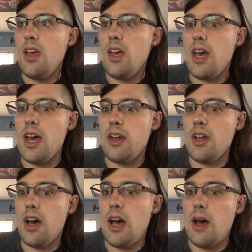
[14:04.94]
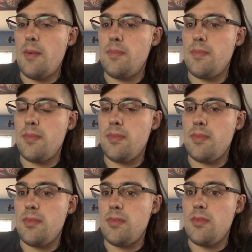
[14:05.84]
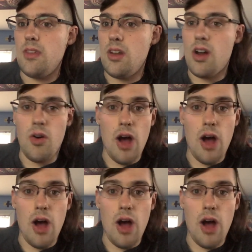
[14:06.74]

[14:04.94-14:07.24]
and uh you know